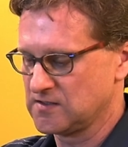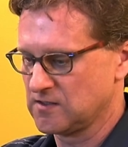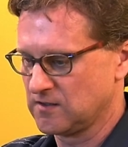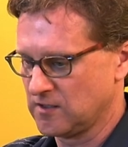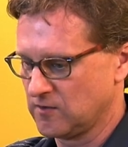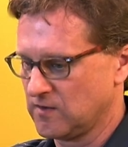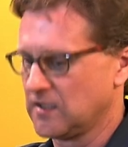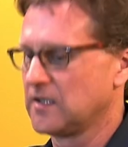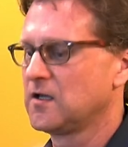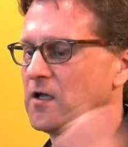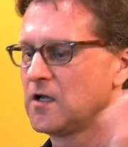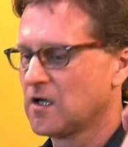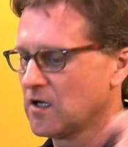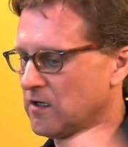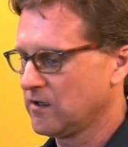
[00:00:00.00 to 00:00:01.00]
to know that,
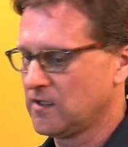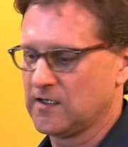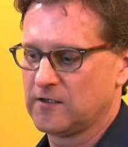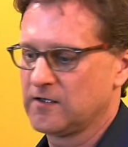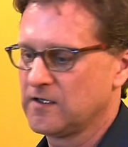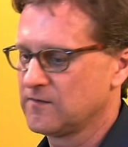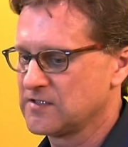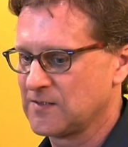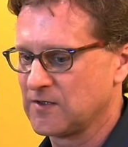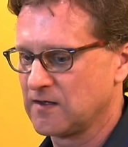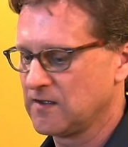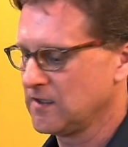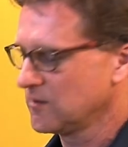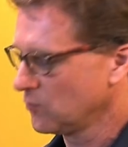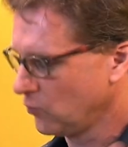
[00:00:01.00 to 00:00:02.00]
all right, I don't have time to
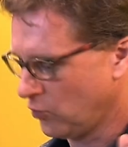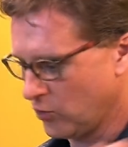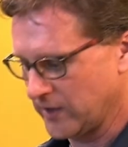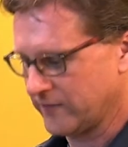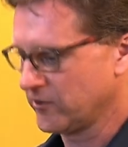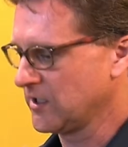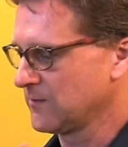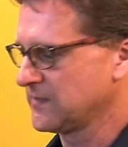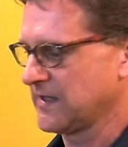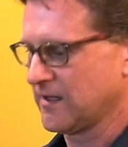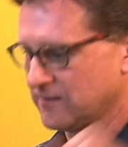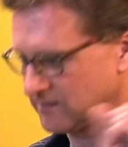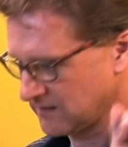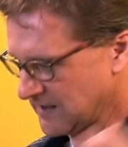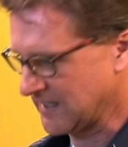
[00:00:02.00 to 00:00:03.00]
think, whatever comes
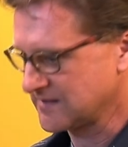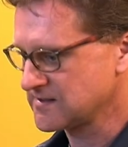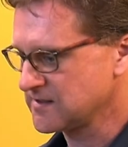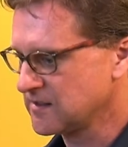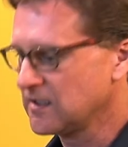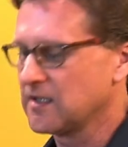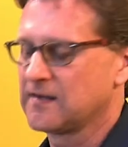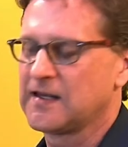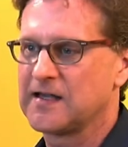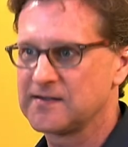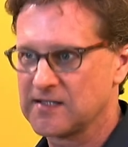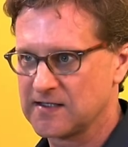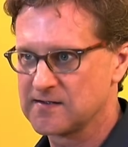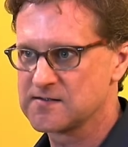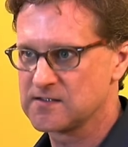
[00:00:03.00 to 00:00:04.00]
out, that's it. And that
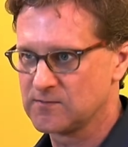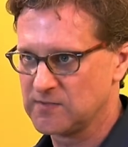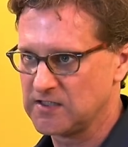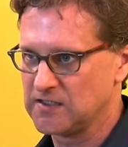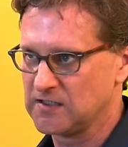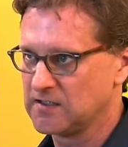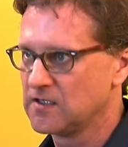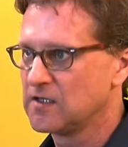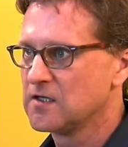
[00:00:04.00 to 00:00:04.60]
tends to be